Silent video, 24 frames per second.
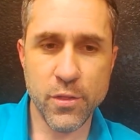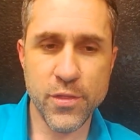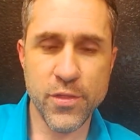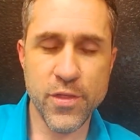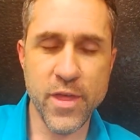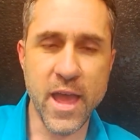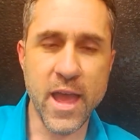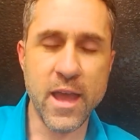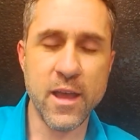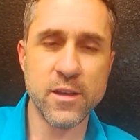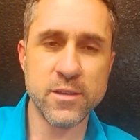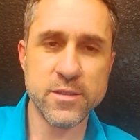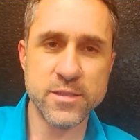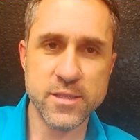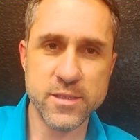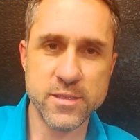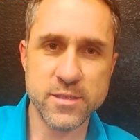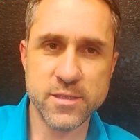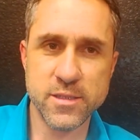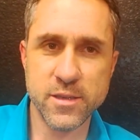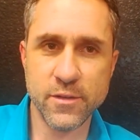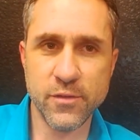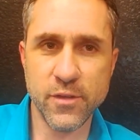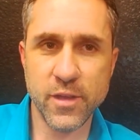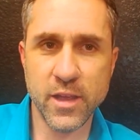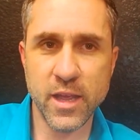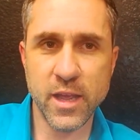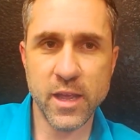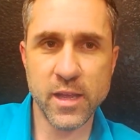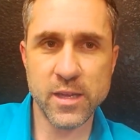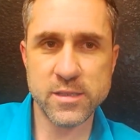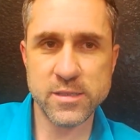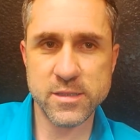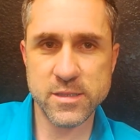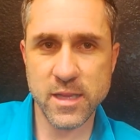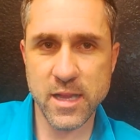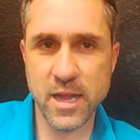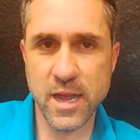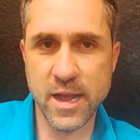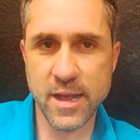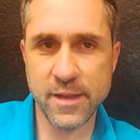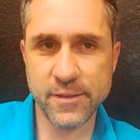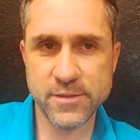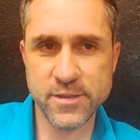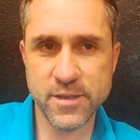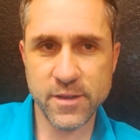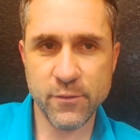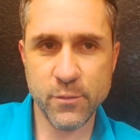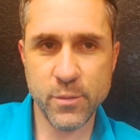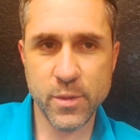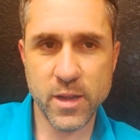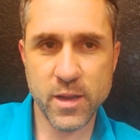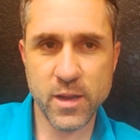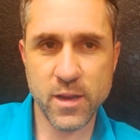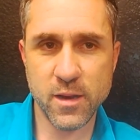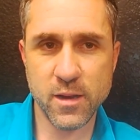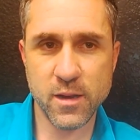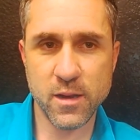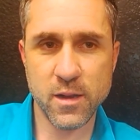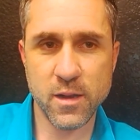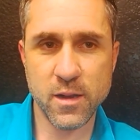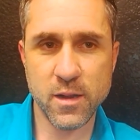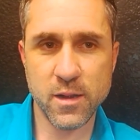thousands of kids' lives have been